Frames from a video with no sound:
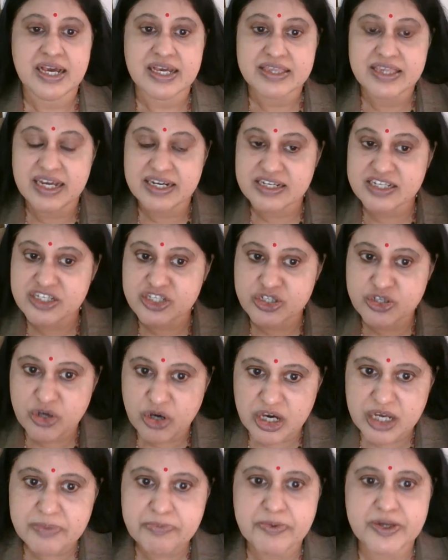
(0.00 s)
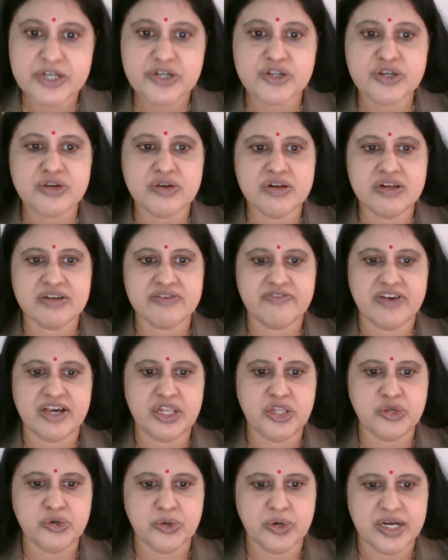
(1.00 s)
That is your particular
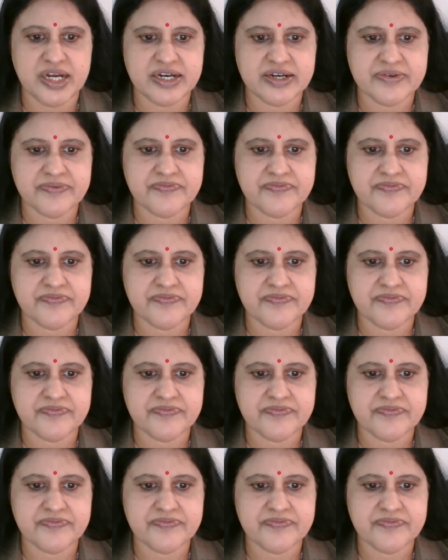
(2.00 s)
value add.